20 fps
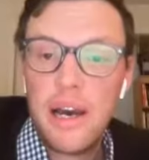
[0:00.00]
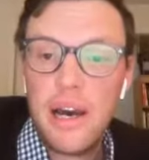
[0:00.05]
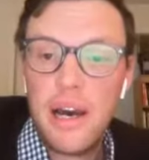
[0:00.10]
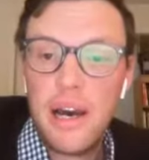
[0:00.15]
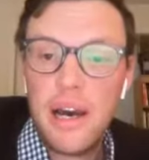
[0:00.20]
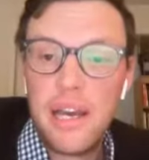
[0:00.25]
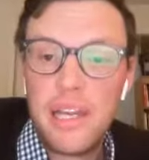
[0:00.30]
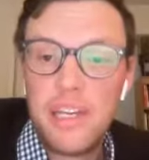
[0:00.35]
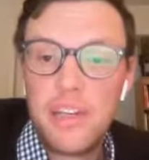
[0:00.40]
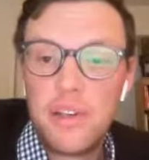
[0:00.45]

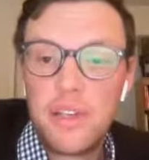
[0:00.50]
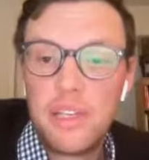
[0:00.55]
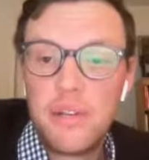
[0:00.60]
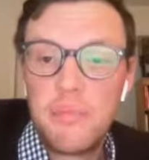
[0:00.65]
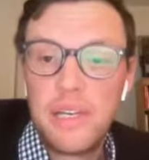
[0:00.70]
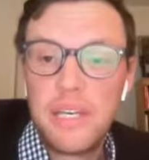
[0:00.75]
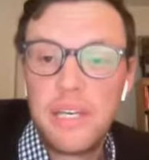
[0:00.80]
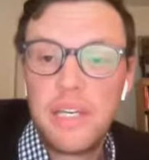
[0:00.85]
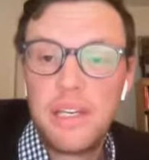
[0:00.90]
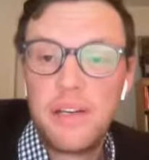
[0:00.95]
And you
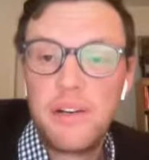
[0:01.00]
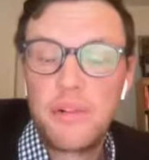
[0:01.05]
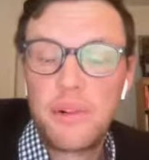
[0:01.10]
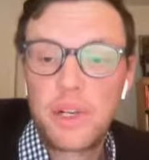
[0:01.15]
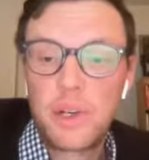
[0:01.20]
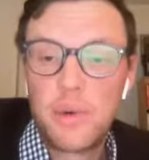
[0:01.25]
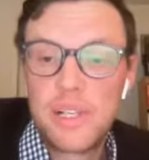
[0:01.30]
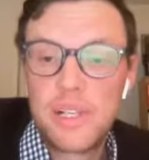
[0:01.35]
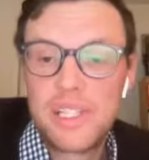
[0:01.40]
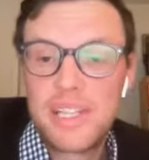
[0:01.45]
can be
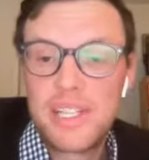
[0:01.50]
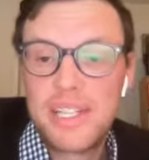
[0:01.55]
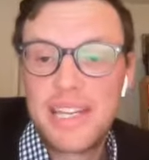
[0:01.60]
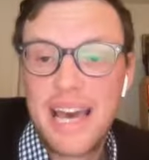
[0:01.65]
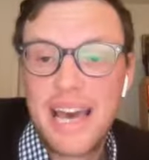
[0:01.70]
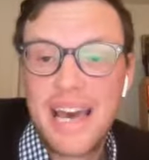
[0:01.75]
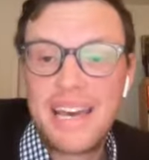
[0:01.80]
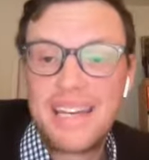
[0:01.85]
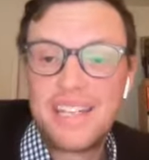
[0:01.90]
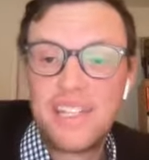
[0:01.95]
requested
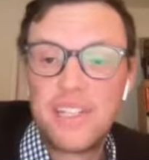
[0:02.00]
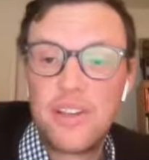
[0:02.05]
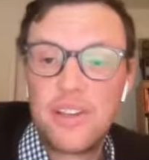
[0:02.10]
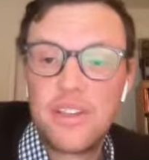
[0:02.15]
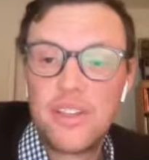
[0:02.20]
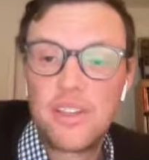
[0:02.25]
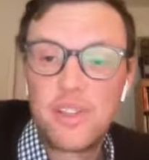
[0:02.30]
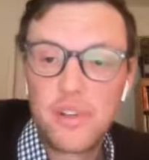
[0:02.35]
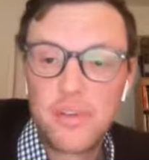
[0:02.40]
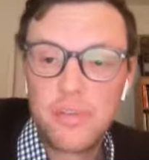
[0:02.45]
to add it to
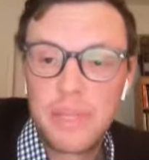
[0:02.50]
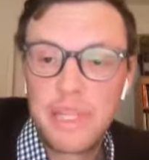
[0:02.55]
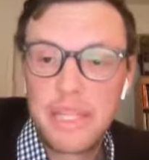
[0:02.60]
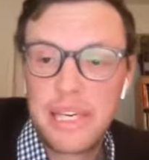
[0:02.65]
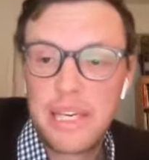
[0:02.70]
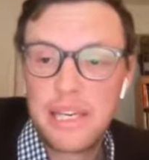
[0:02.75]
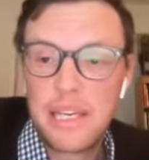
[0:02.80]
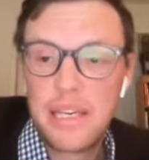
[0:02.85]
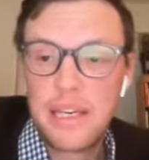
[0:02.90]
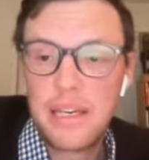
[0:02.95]
the Zoom
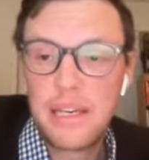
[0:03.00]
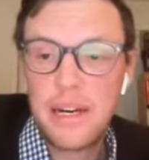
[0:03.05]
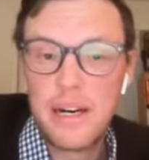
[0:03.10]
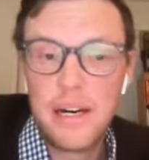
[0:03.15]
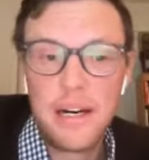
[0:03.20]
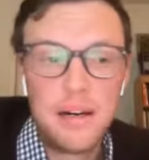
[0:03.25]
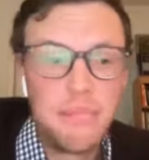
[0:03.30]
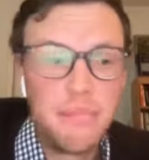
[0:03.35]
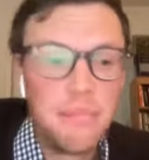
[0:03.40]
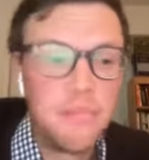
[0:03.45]
link.
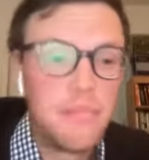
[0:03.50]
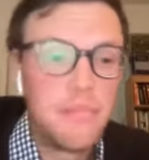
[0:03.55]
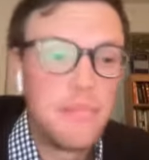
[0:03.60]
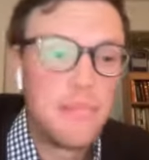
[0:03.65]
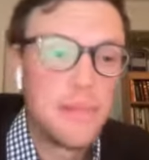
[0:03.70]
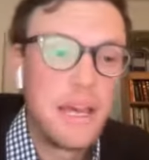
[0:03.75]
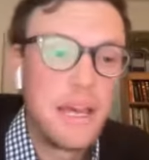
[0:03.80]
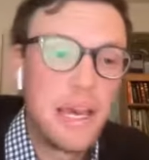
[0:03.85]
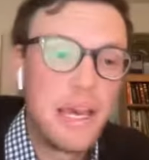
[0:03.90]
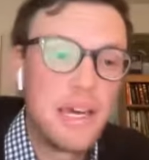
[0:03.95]

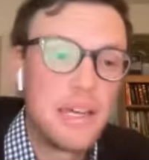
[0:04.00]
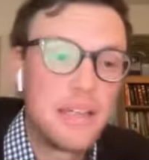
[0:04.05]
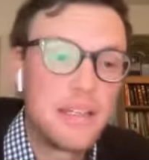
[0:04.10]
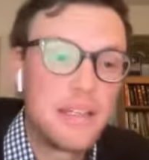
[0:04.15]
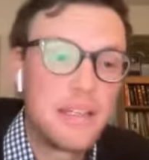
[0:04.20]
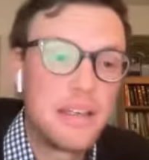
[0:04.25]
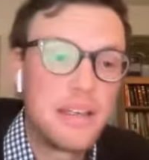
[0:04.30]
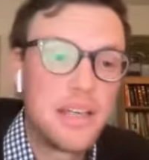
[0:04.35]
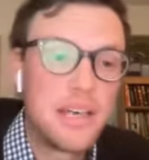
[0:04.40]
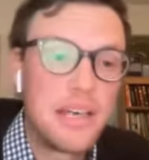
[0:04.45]
And
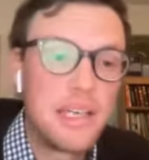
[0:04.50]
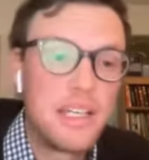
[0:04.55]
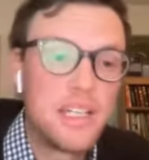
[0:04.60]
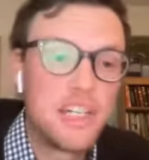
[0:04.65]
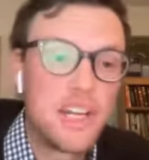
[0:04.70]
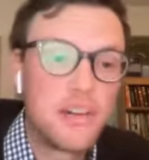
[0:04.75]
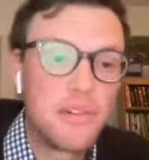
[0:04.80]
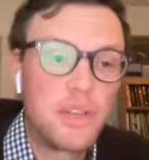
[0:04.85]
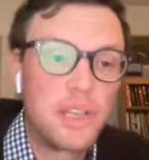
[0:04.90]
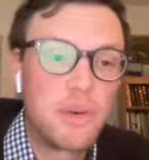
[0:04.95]
they
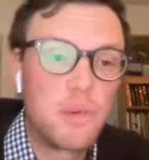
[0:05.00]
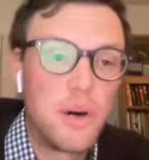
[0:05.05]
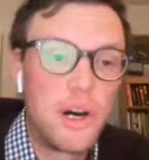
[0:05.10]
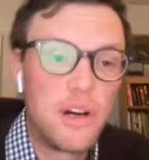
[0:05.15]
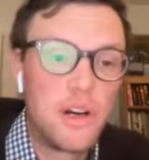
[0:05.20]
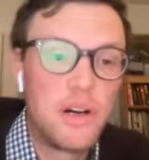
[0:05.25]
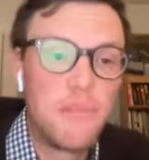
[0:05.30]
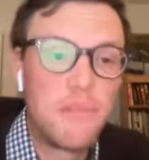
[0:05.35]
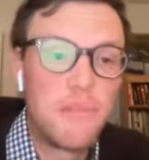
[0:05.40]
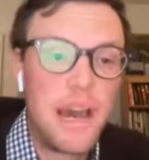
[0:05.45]
generally
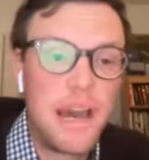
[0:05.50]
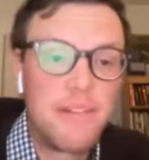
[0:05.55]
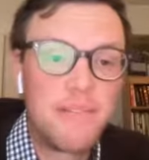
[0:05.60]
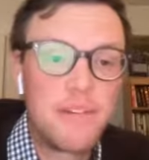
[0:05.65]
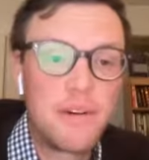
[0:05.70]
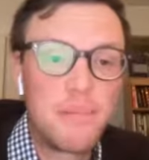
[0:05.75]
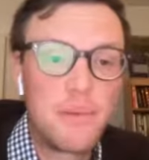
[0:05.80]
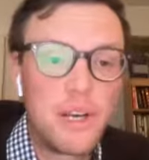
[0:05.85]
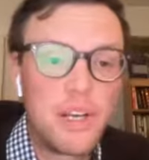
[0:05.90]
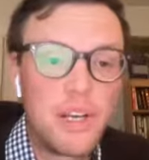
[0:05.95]
welcome
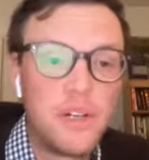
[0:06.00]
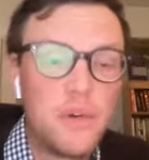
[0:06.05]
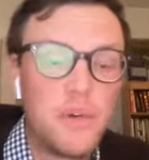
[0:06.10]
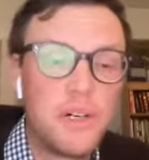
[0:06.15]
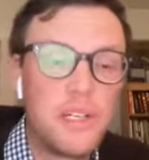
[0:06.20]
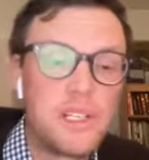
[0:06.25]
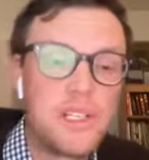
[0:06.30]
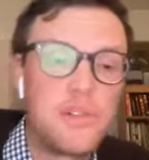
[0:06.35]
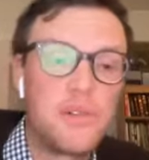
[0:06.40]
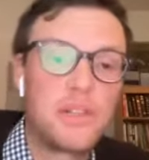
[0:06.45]
everybody who
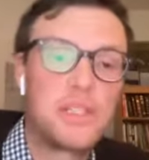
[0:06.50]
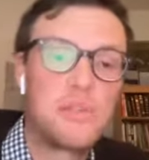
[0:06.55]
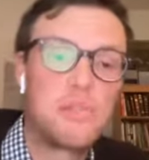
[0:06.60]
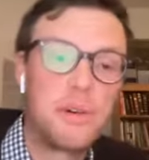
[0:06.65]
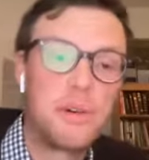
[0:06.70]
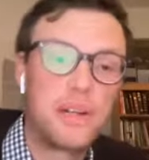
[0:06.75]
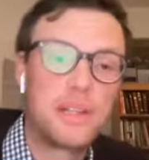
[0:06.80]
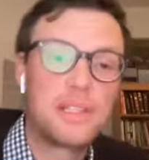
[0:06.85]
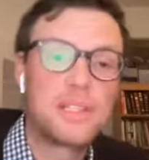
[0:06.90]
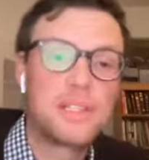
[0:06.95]
wants to
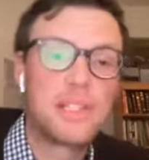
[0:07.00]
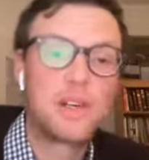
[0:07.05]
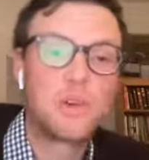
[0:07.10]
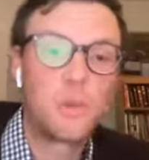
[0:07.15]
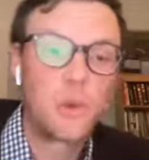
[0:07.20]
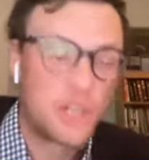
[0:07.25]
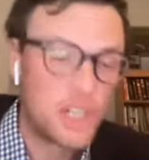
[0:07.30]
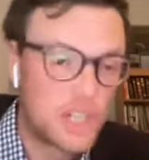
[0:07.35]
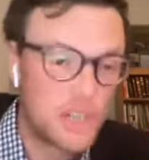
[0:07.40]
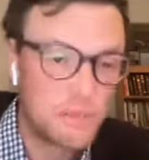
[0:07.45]
experience their
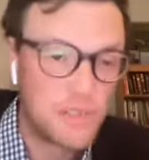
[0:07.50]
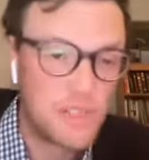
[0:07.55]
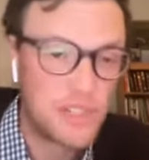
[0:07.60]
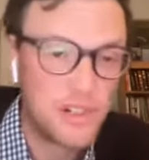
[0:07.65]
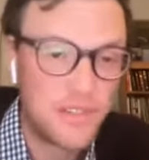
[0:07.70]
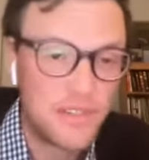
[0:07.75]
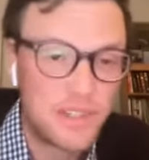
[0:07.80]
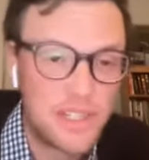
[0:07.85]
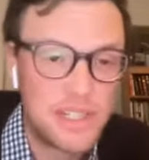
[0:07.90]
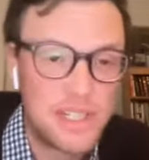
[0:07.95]
worship
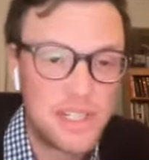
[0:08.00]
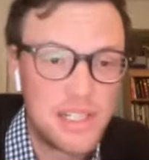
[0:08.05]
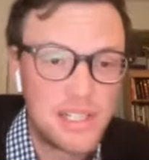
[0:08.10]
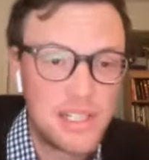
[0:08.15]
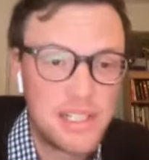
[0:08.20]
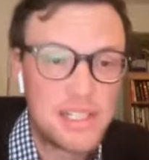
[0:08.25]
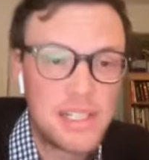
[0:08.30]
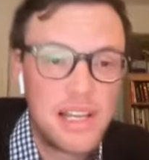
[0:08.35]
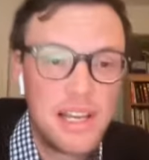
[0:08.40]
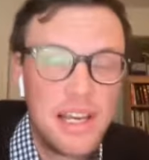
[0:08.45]

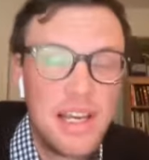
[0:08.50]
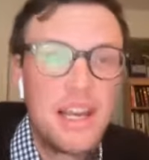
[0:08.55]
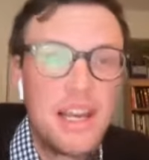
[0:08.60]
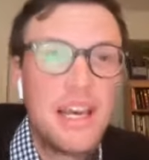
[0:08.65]
services.